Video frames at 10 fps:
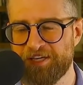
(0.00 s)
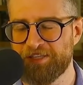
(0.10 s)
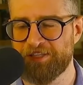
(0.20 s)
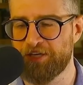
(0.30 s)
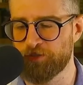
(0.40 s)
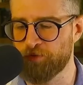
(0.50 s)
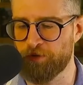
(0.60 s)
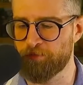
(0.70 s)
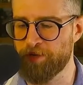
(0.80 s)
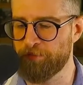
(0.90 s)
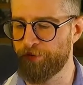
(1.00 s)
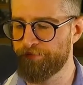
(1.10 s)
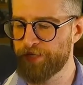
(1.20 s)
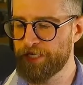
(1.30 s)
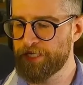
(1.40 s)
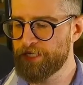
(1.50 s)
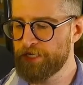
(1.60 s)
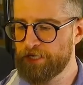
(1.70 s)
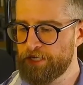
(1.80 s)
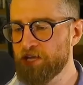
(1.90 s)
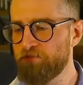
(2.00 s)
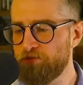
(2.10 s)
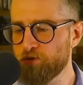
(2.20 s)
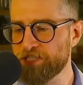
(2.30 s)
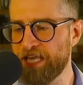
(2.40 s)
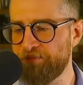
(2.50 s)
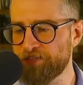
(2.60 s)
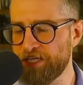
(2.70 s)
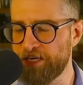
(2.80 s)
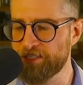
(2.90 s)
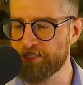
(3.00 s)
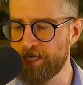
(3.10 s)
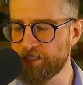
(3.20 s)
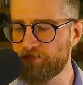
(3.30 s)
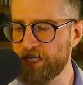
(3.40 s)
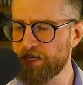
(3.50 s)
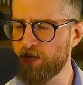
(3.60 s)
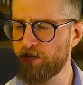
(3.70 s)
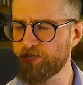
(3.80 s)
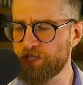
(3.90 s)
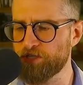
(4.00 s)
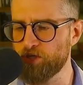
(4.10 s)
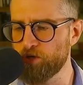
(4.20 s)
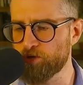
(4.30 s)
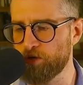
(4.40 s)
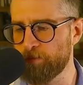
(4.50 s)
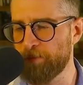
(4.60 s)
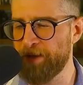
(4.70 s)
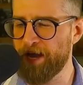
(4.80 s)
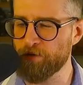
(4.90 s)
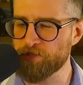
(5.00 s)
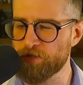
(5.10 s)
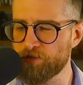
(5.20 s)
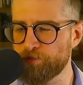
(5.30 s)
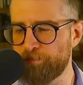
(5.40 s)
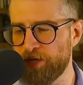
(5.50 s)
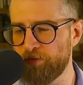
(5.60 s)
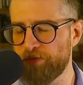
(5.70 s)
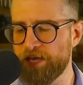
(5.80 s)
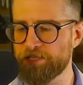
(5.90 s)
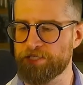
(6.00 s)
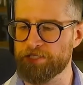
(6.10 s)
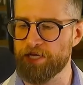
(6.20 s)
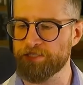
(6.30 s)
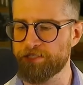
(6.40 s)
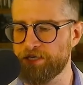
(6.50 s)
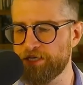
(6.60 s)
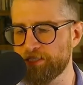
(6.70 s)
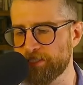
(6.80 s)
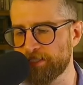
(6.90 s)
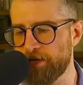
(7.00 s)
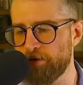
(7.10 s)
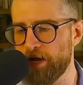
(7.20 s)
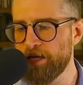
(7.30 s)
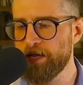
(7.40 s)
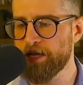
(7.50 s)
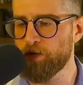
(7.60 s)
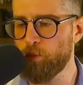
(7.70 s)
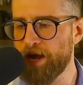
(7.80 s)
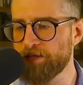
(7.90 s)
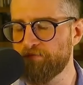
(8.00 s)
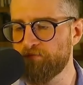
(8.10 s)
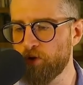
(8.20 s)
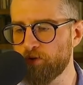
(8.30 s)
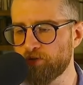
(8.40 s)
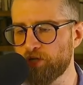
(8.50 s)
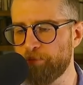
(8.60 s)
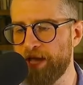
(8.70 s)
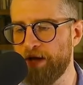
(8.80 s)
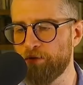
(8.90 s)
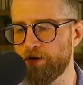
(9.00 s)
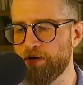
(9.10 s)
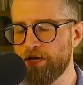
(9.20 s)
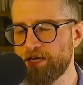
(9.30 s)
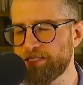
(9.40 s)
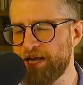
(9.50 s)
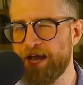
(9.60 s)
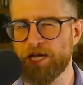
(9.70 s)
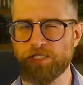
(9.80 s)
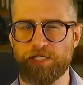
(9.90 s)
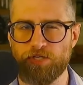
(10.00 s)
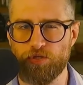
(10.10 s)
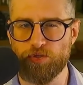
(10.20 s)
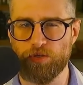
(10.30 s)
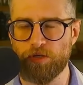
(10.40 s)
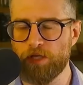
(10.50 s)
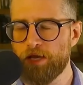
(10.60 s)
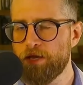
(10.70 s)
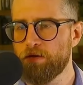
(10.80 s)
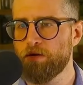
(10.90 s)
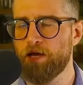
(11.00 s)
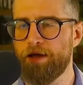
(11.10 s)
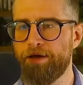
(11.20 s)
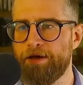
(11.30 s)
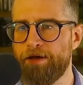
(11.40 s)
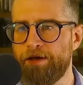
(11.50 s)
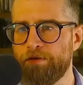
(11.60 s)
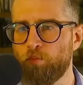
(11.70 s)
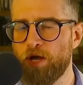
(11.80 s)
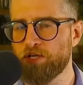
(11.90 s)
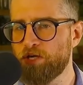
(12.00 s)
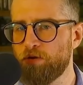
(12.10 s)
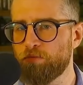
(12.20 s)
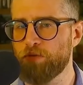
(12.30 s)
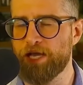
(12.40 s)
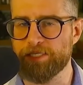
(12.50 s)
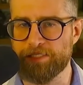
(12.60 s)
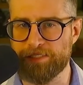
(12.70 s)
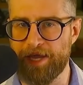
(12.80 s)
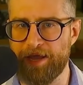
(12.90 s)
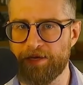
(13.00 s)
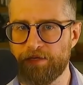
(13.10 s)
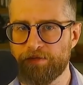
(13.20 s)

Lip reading: The hell's wrong with people? Confused Lefty says, if technology is neutral, but power structures build things, design cities, etc., in a way that furthers their power, is it actually neutral? Well, like I said,